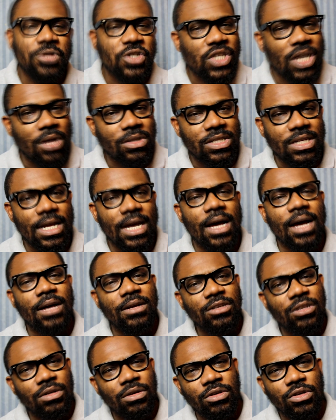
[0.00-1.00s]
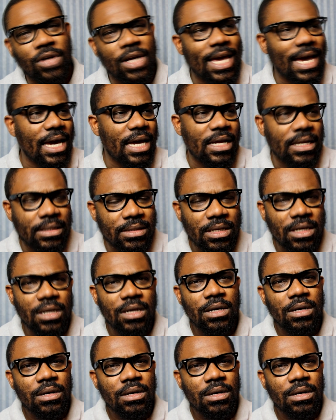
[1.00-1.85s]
shouted out, you're getting